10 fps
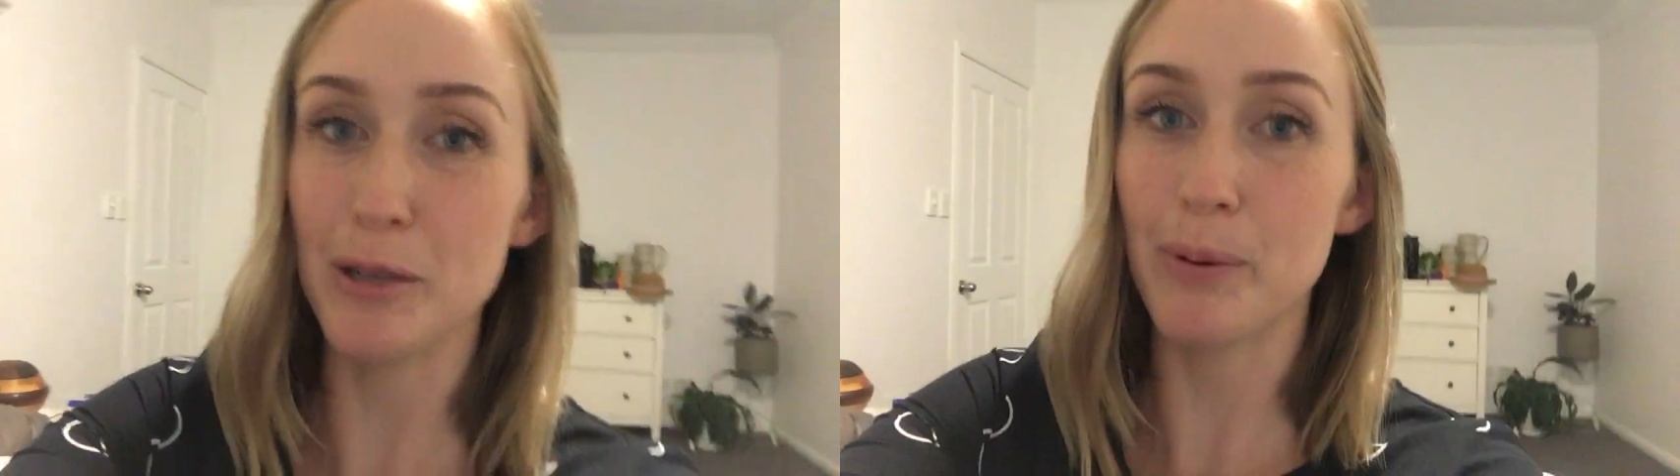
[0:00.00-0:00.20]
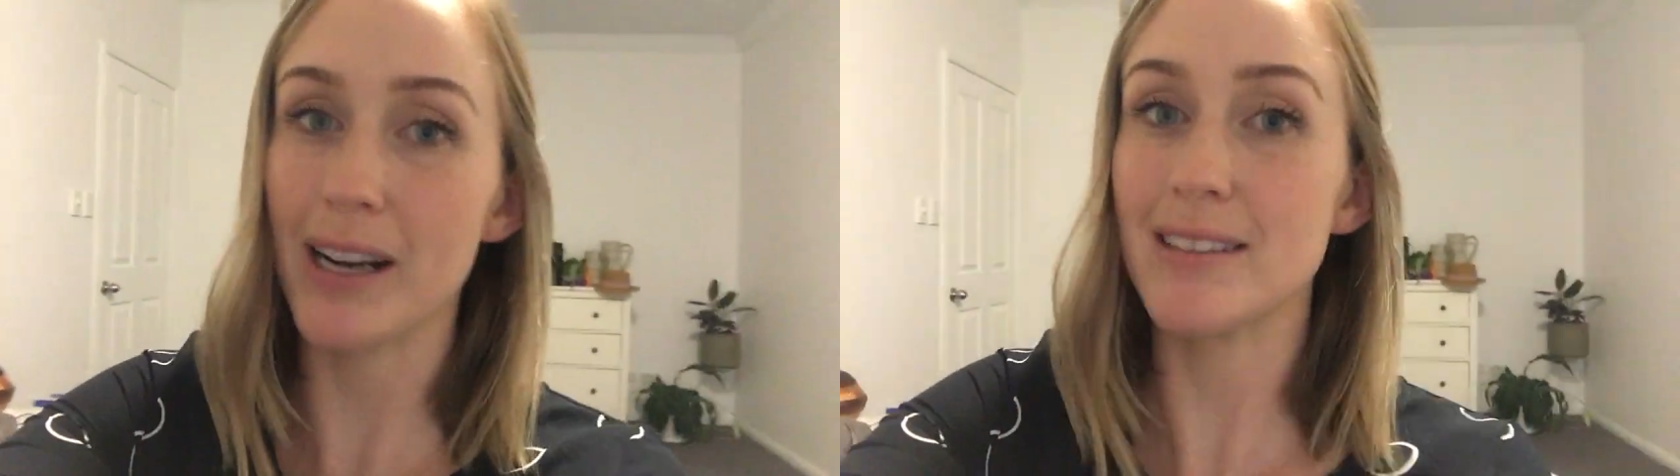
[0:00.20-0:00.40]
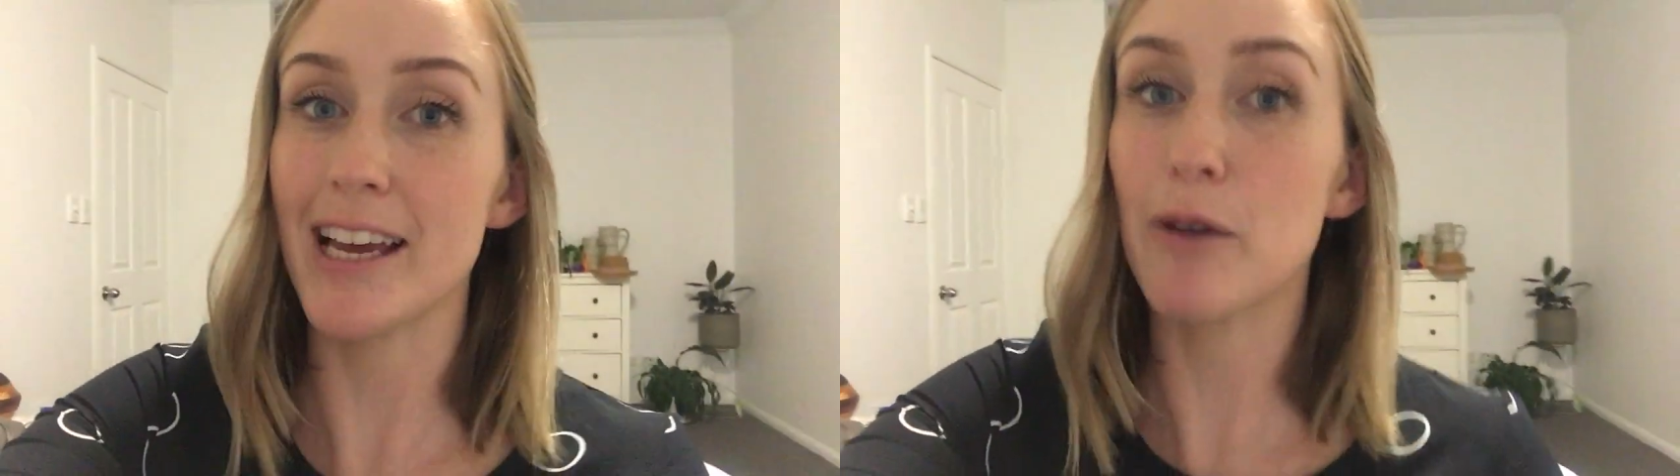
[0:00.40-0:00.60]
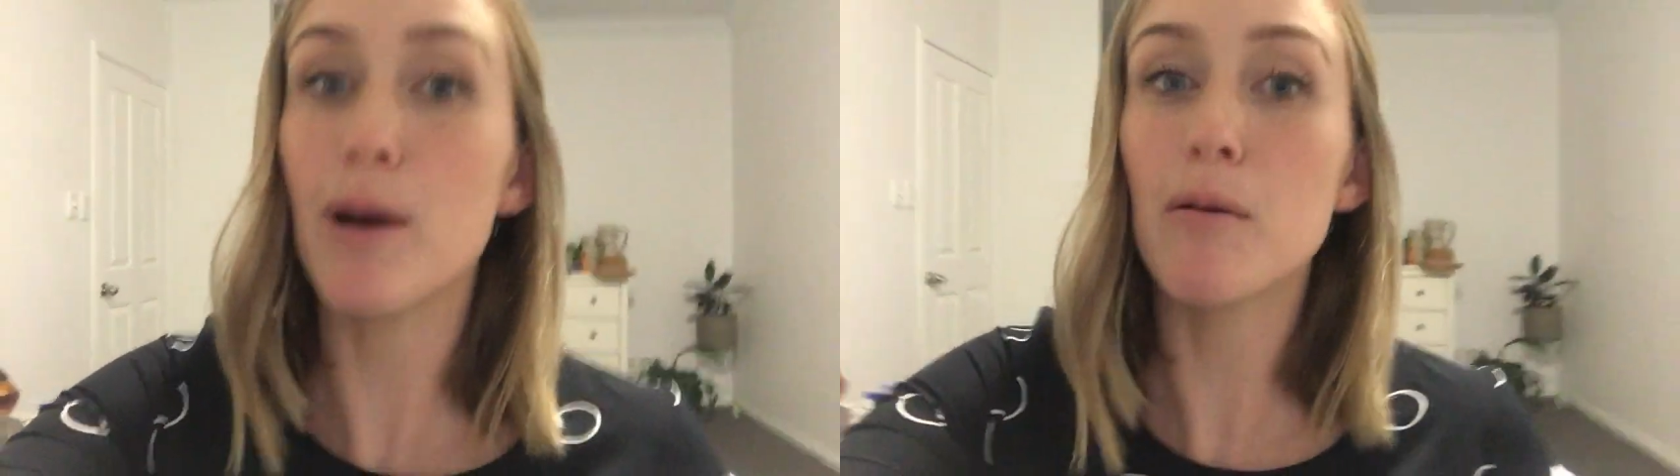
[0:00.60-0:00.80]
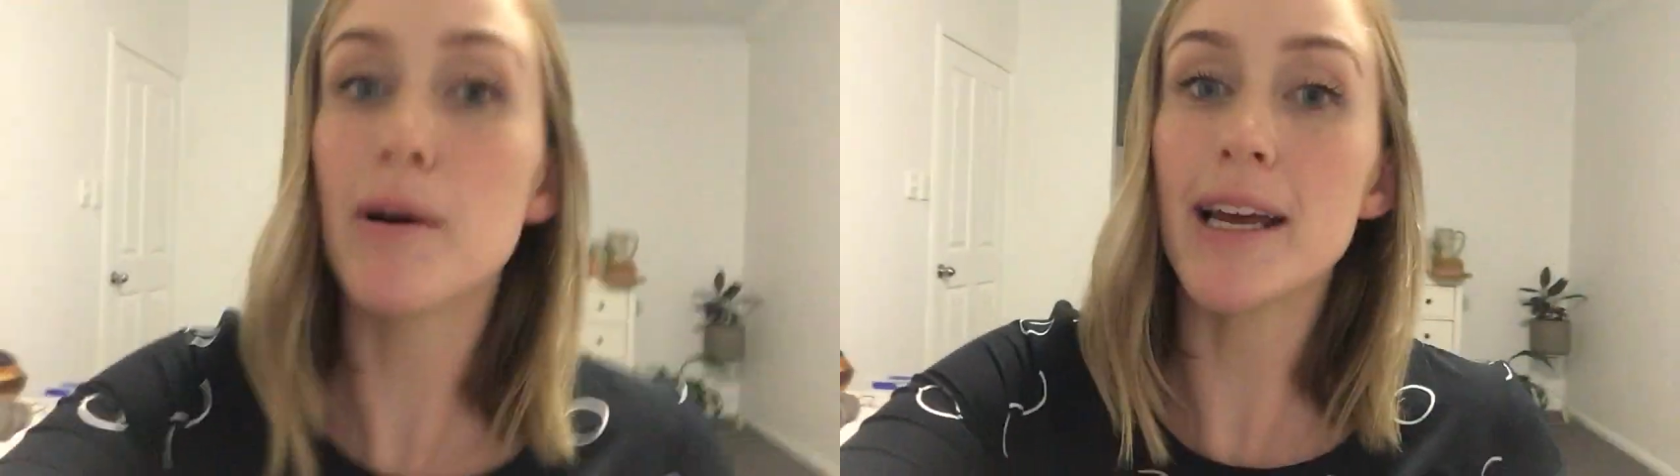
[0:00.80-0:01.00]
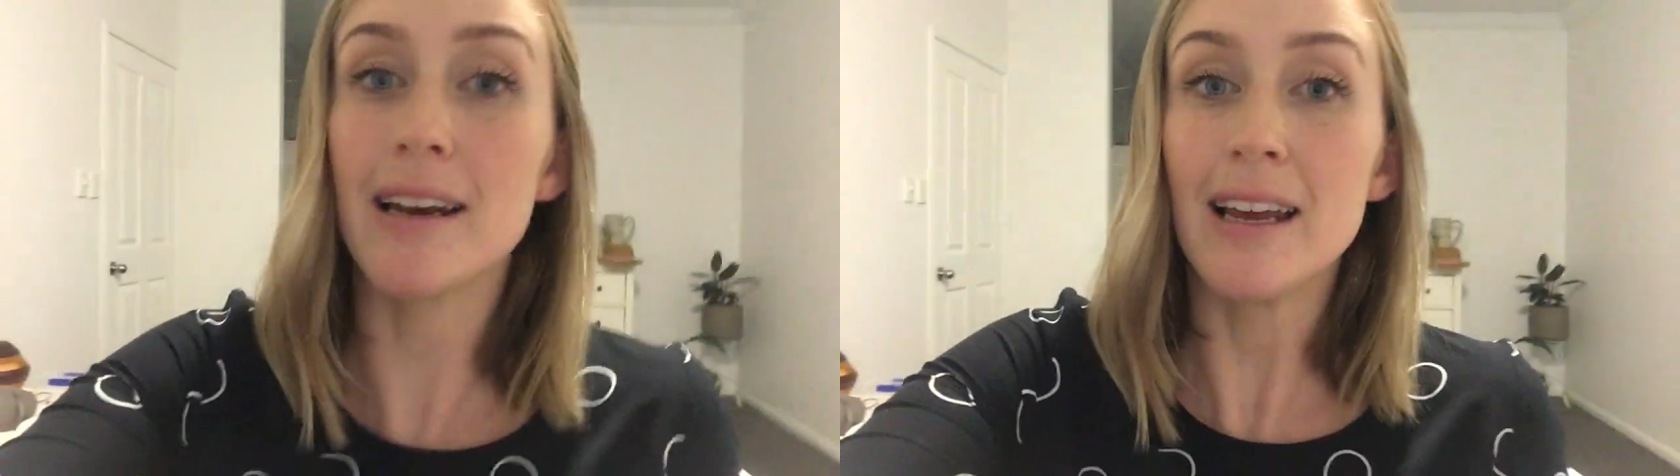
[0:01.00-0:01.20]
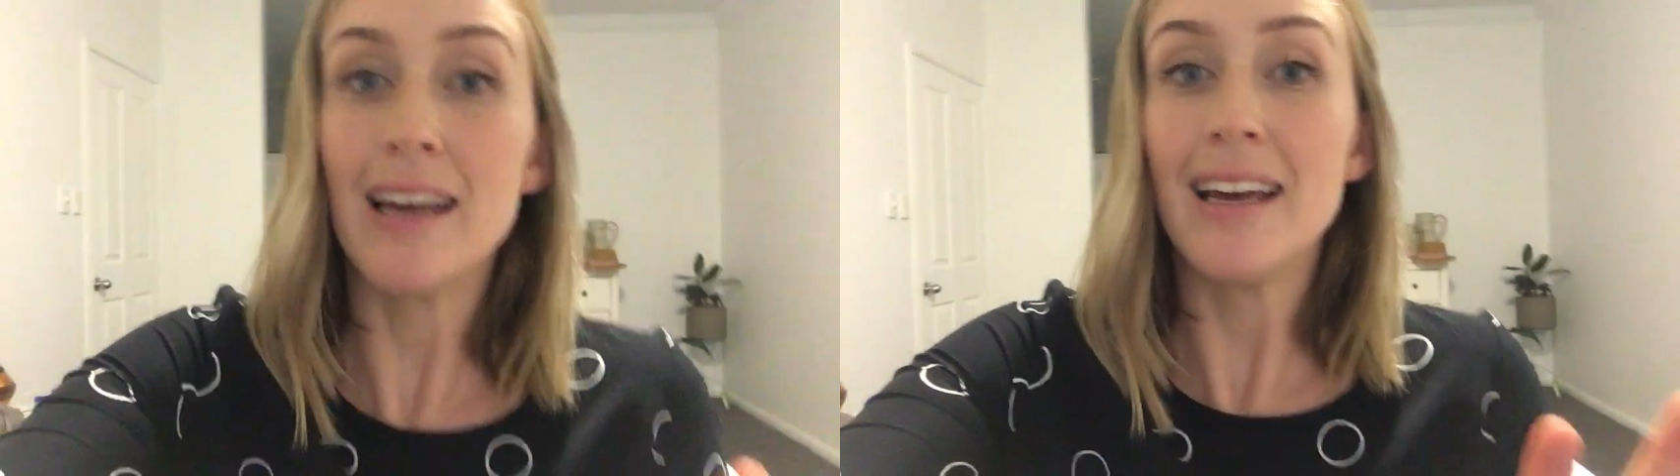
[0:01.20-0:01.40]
your brain's like, wait,